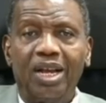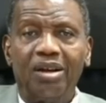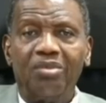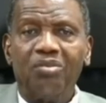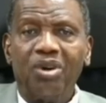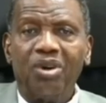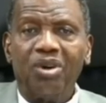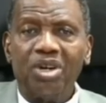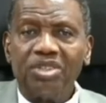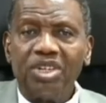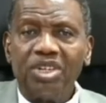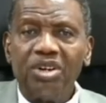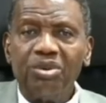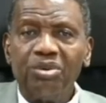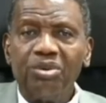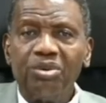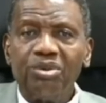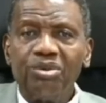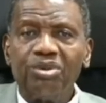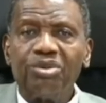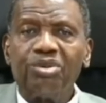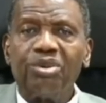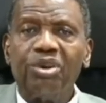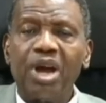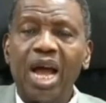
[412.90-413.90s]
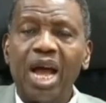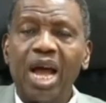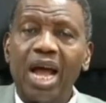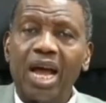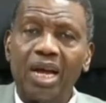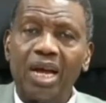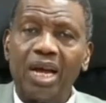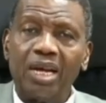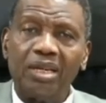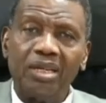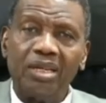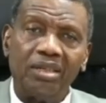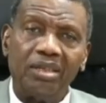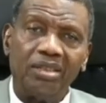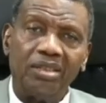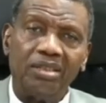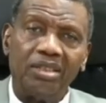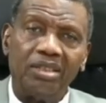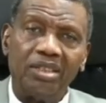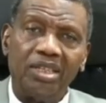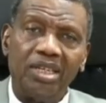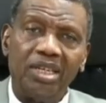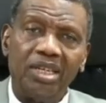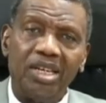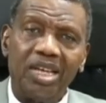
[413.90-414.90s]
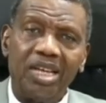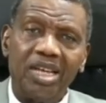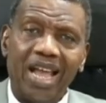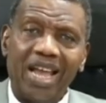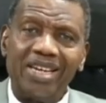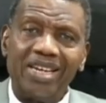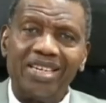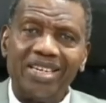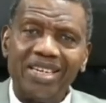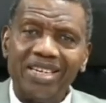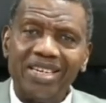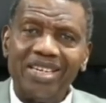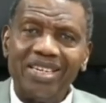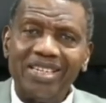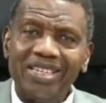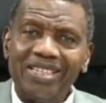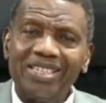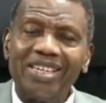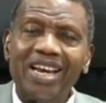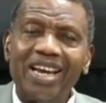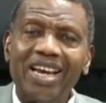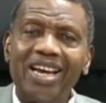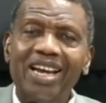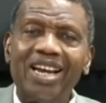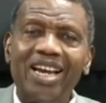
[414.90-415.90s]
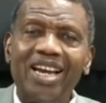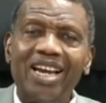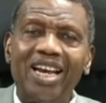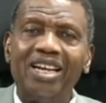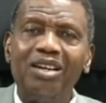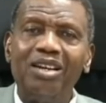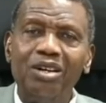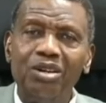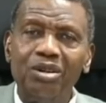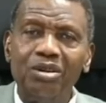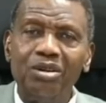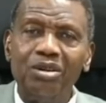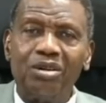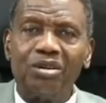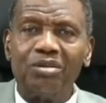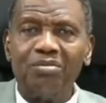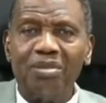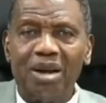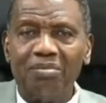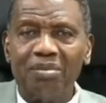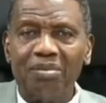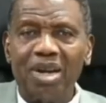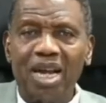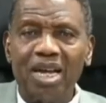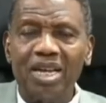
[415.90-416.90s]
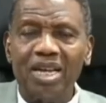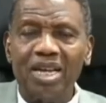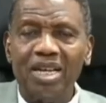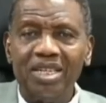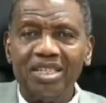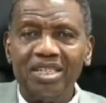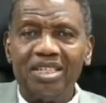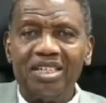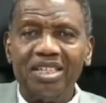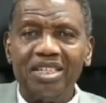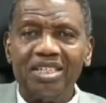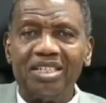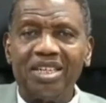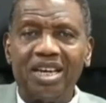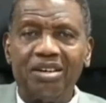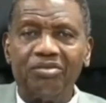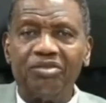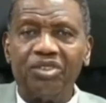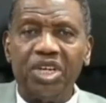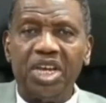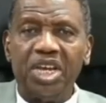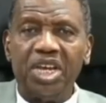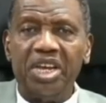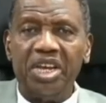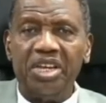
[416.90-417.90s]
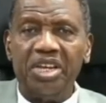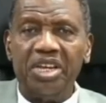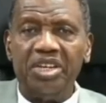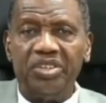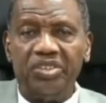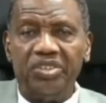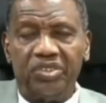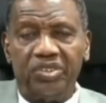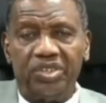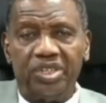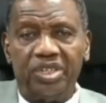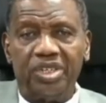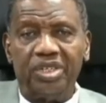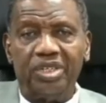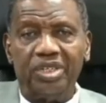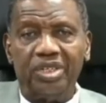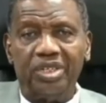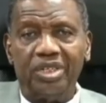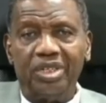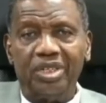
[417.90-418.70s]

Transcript: I wasn't rude to her. I didn't tell her, look, mama, things have changed.